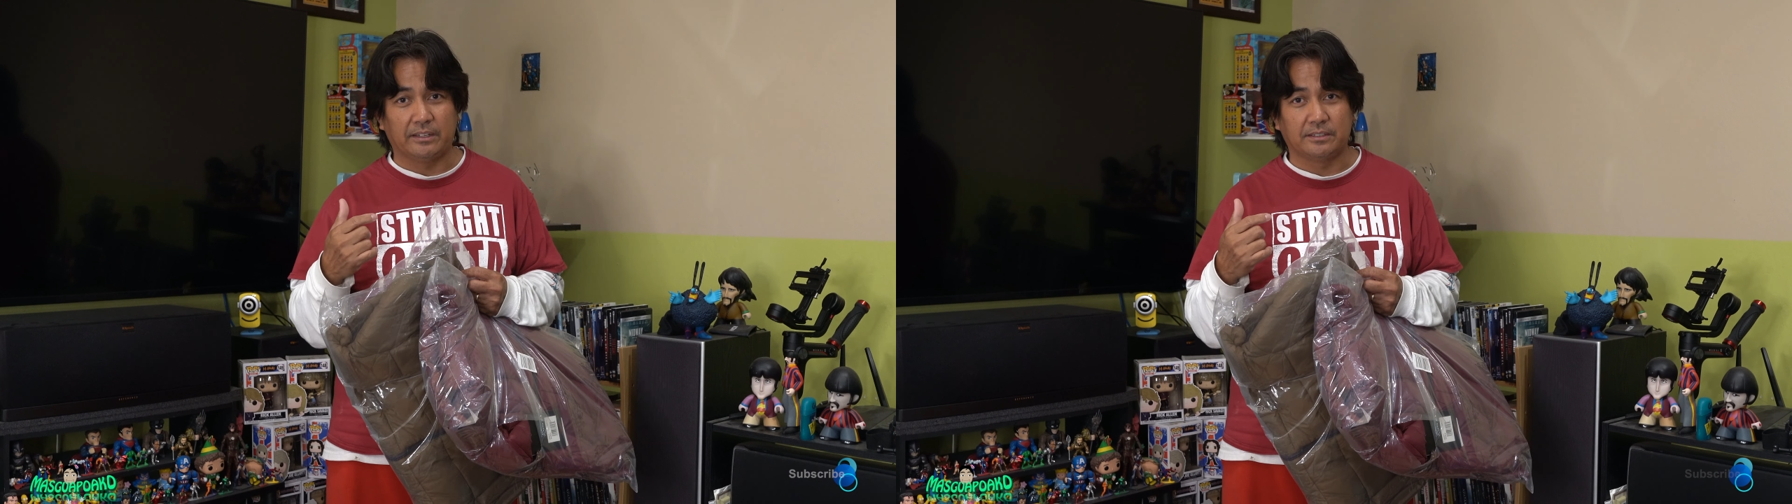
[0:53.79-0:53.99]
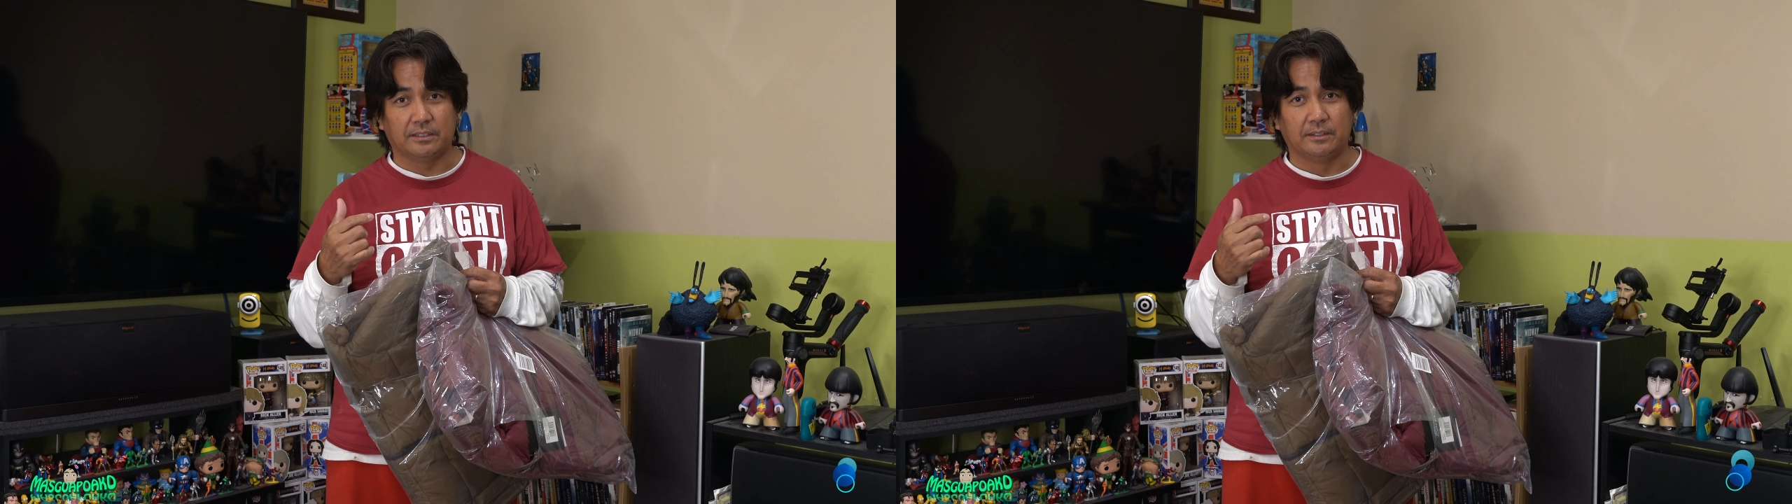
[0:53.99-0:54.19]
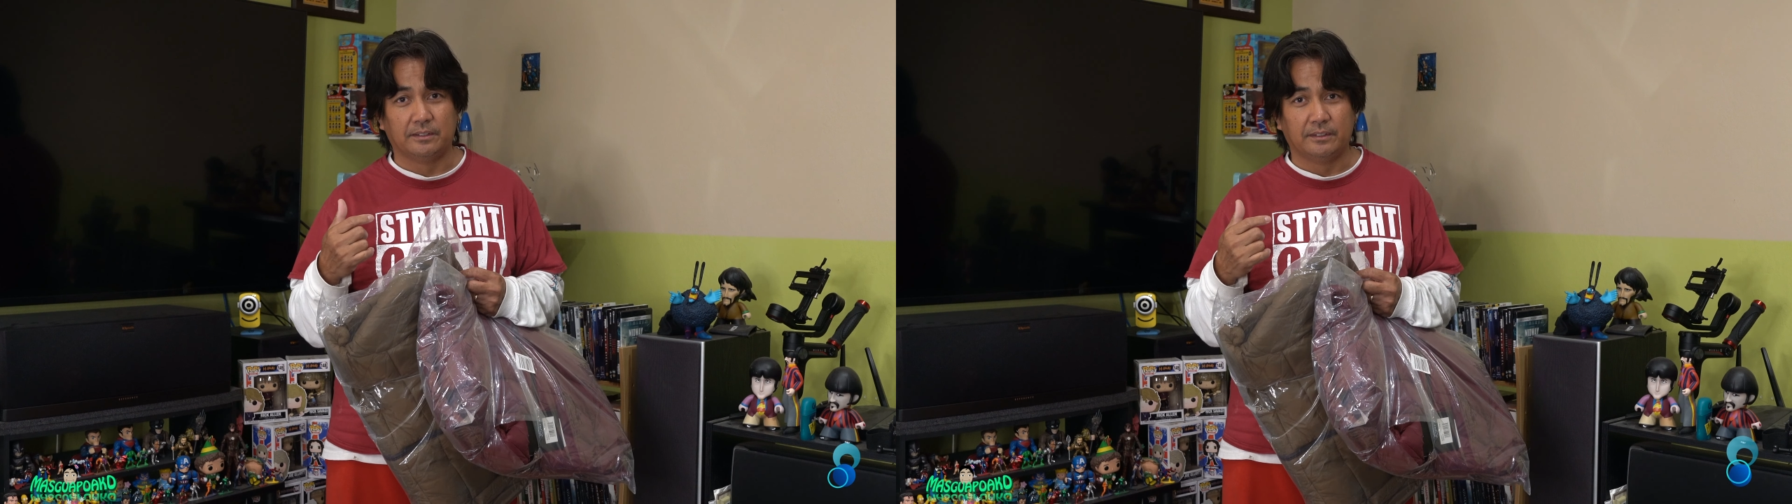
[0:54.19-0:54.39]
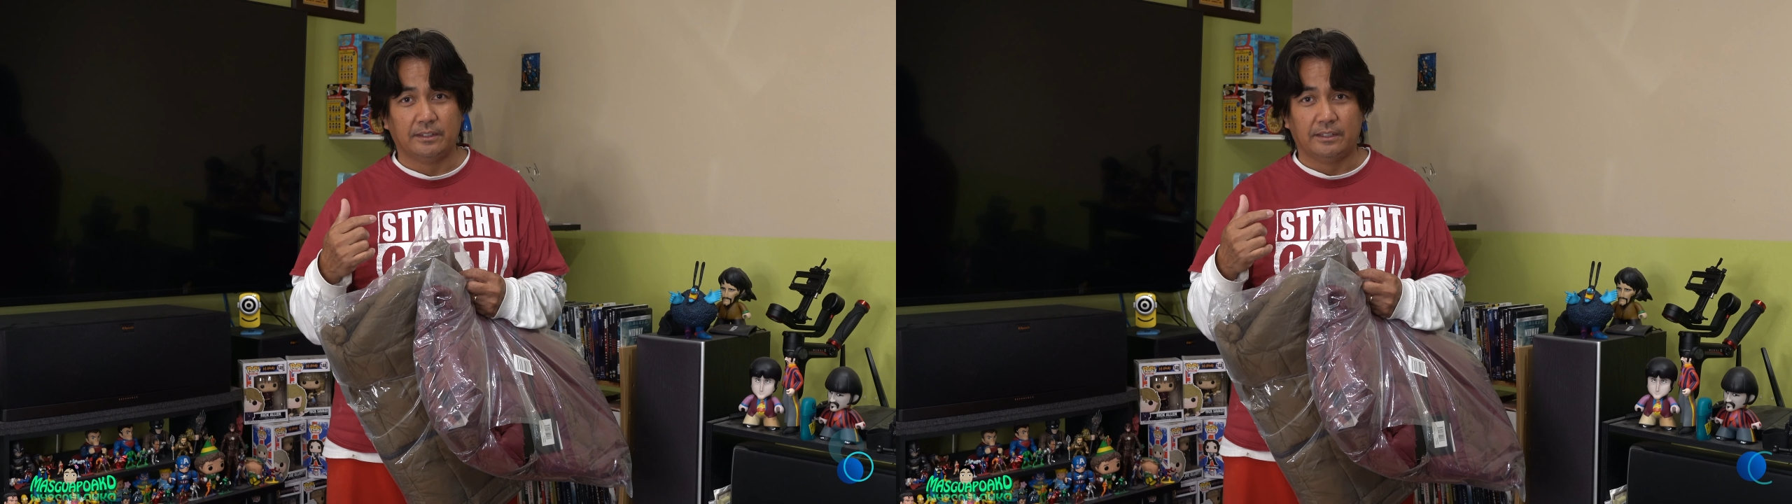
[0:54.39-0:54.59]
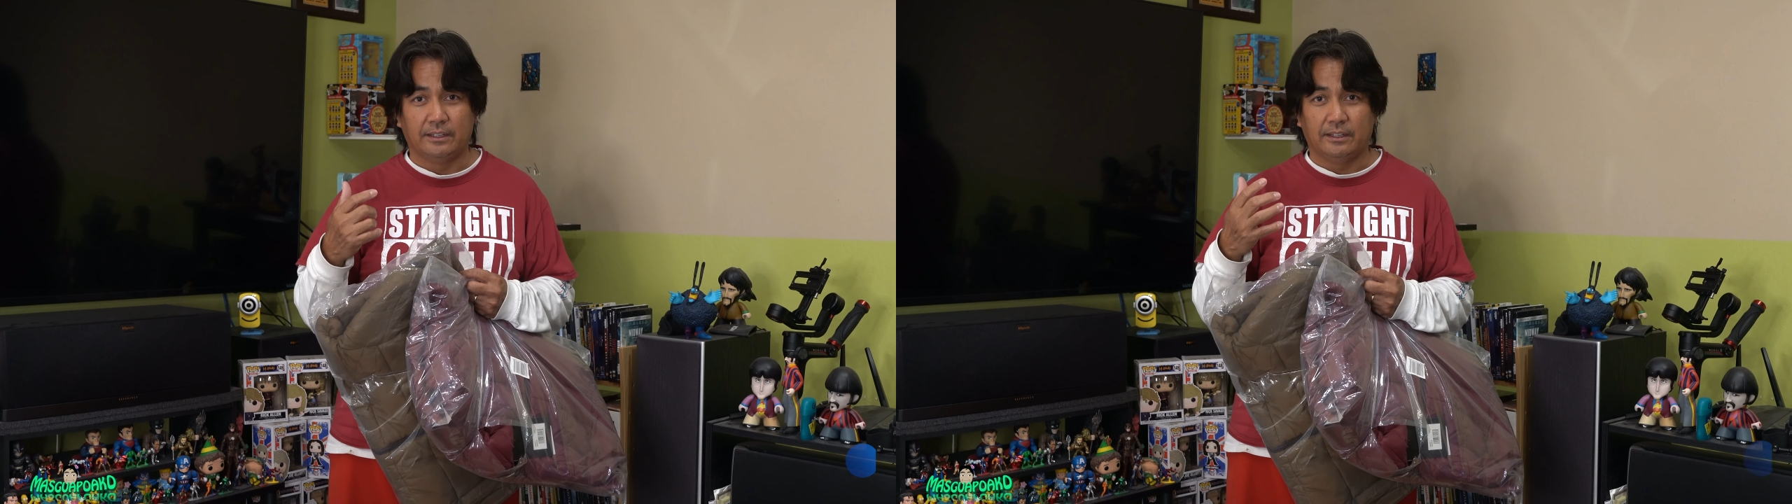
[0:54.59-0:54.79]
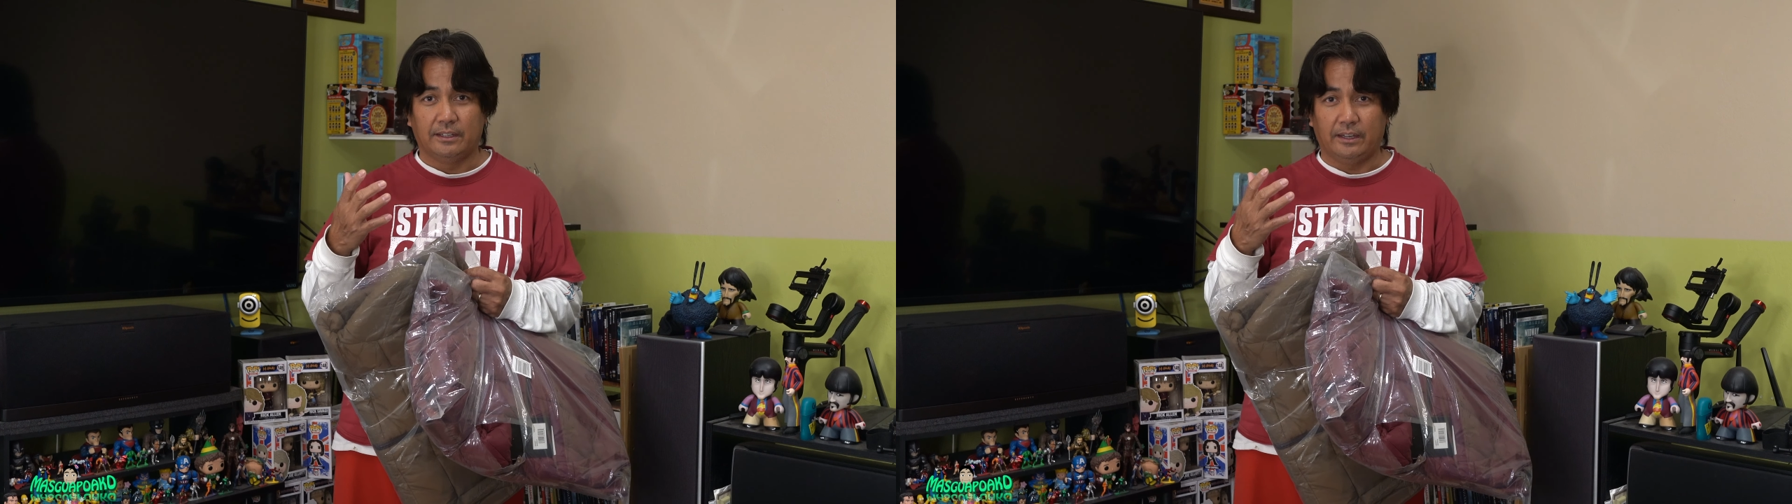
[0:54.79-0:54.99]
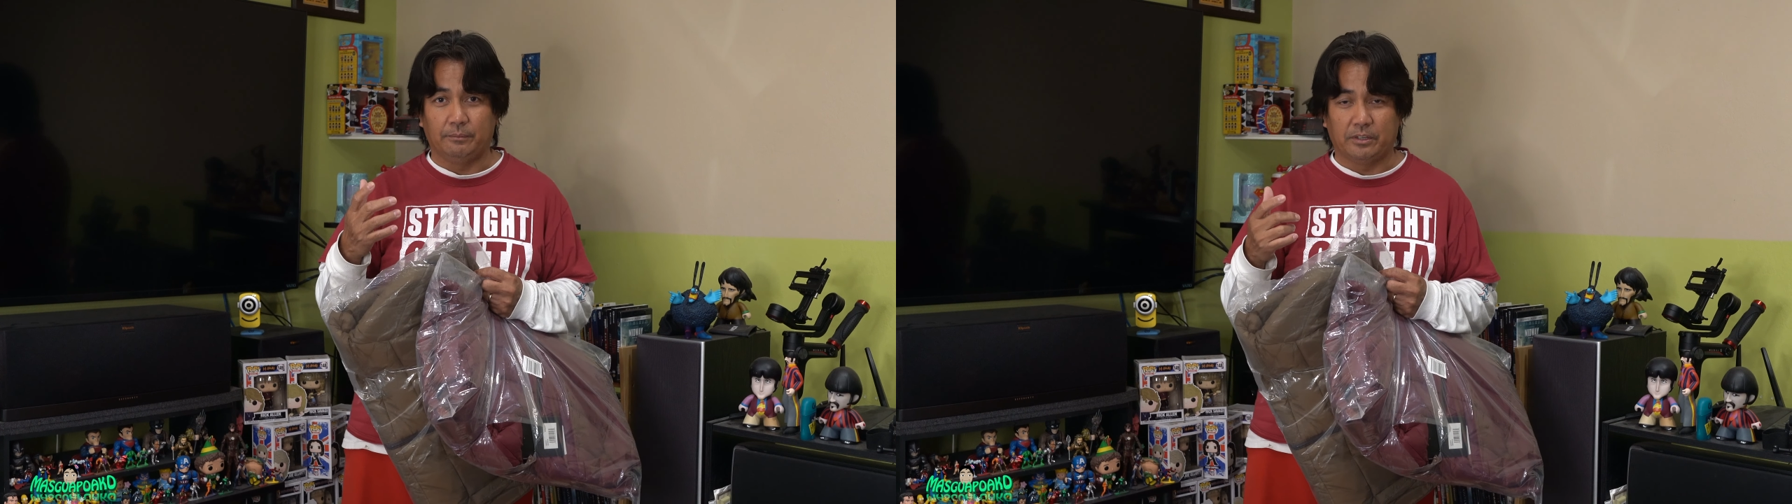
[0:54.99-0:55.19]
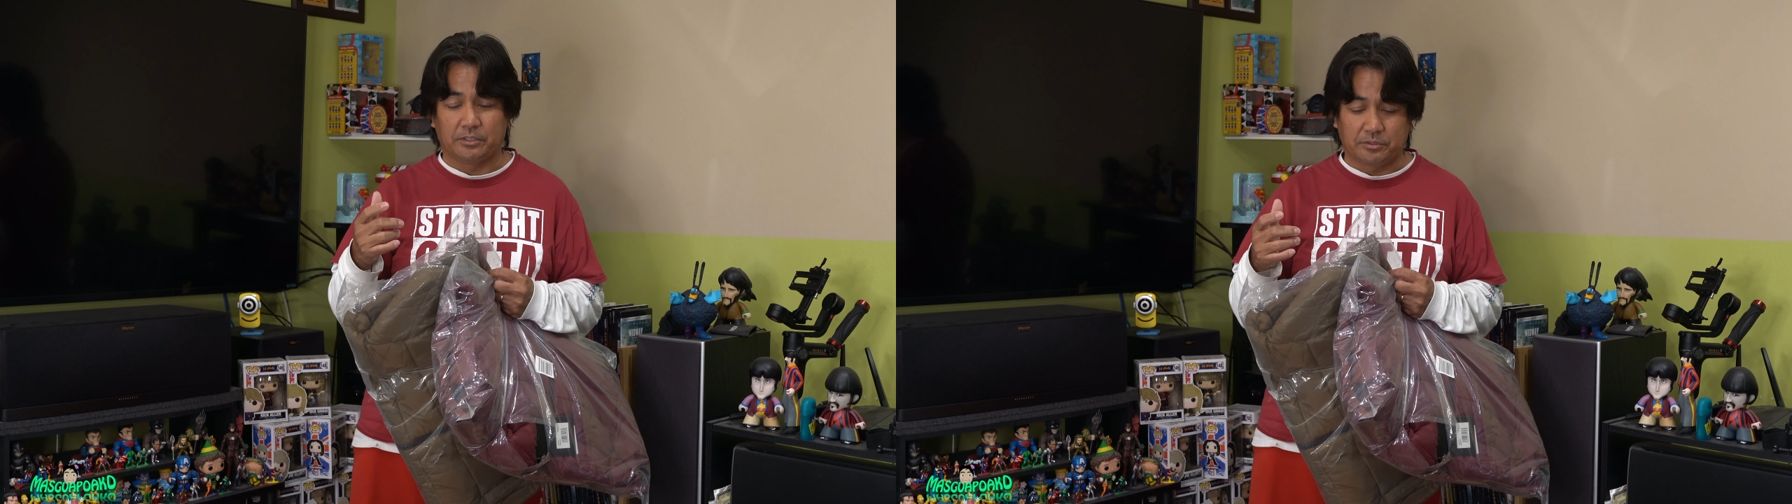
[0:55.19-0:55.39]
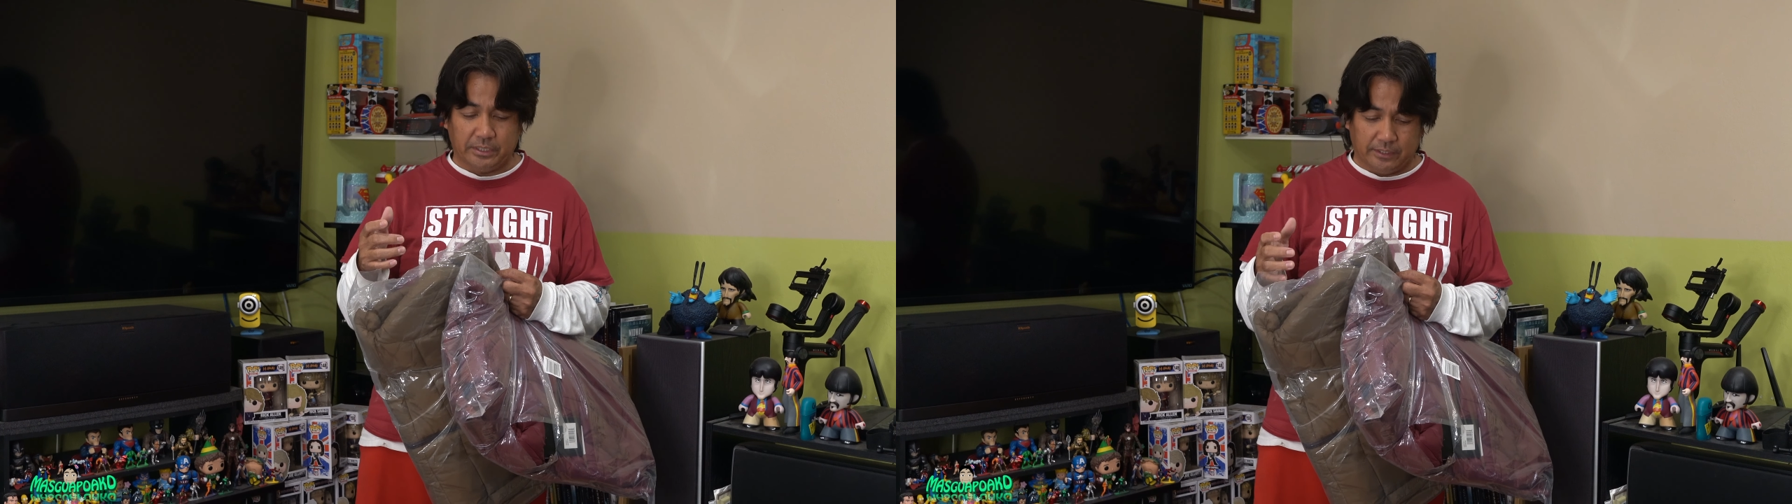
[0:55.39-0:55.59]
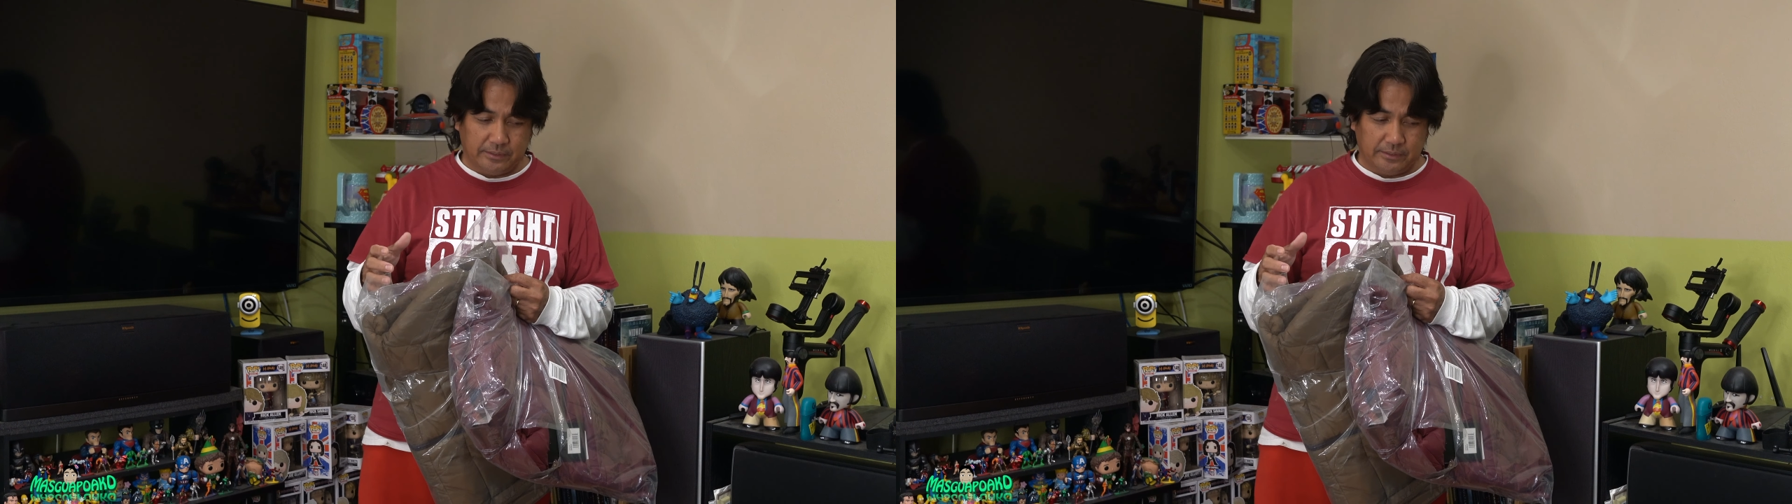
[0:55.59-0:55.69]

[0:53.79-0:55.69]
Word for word: So I bought three.